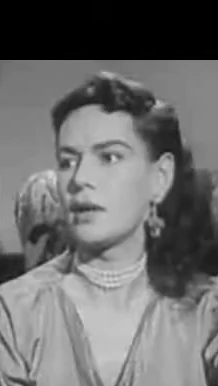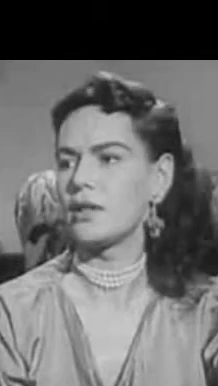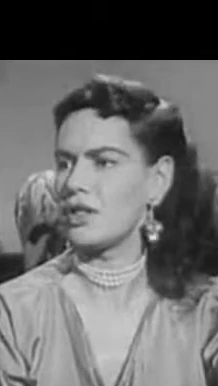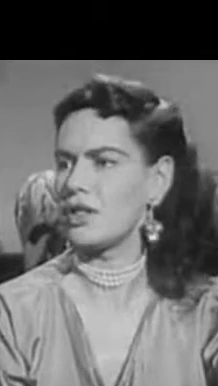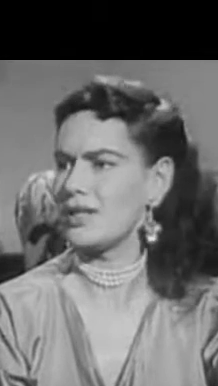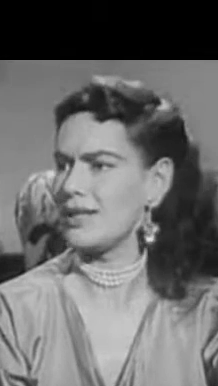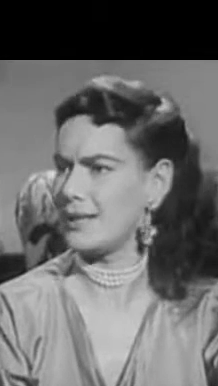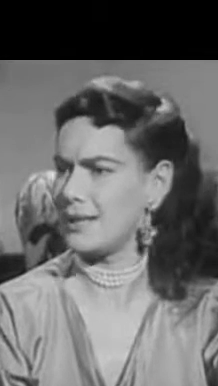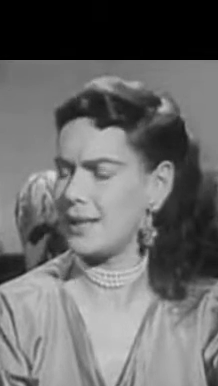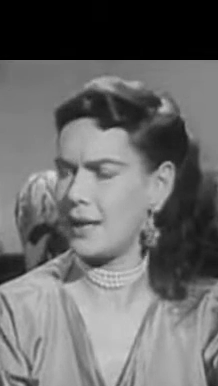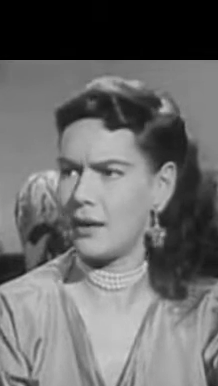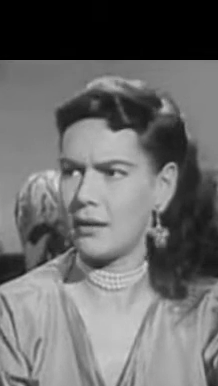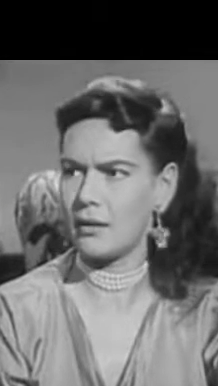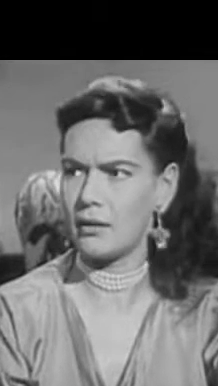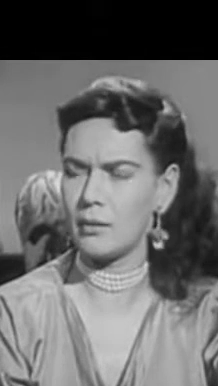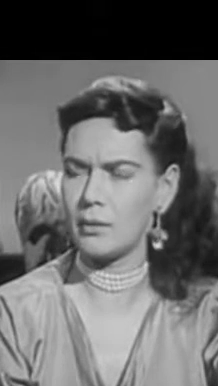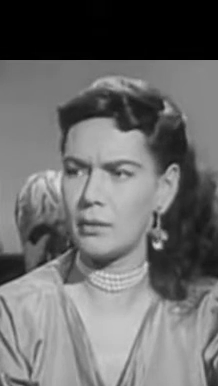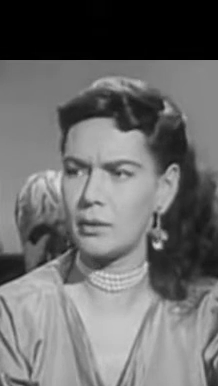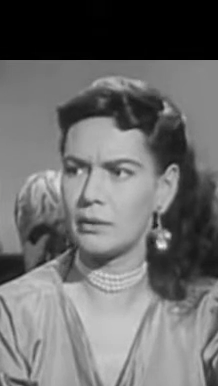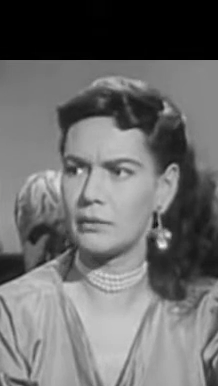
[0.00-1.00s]
Just
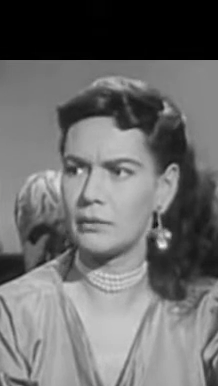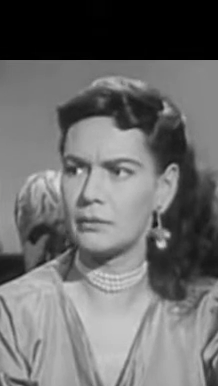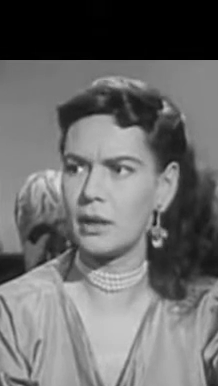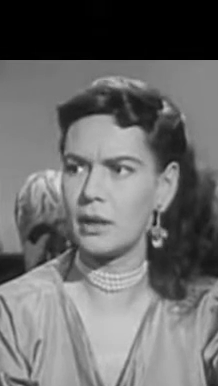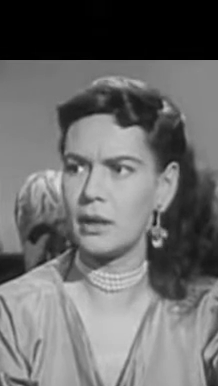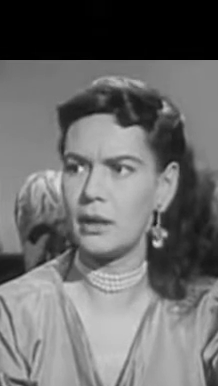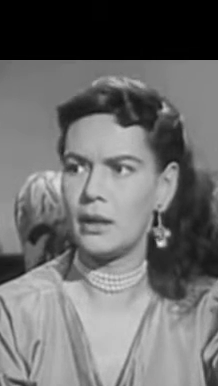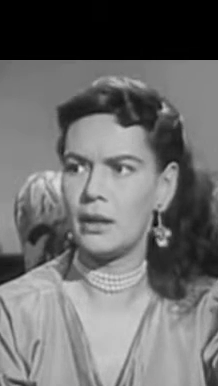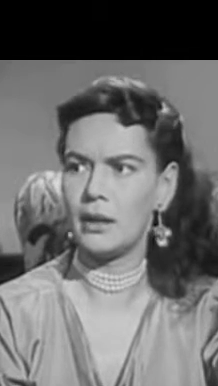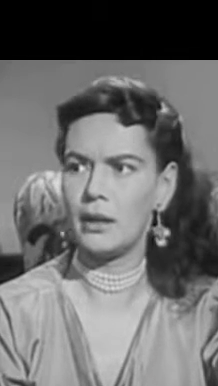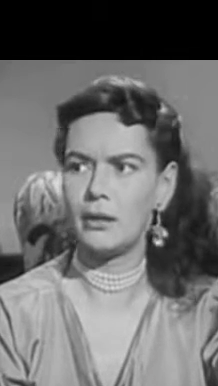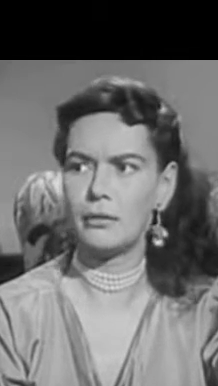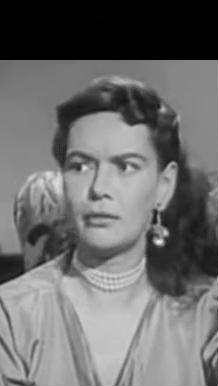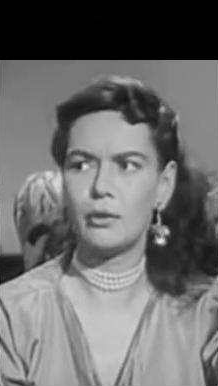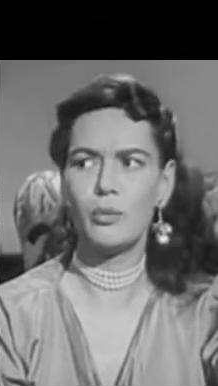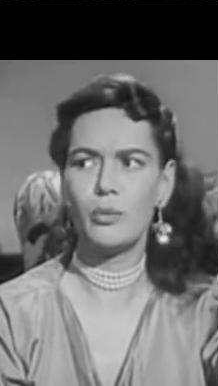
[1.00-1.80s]
terrible. The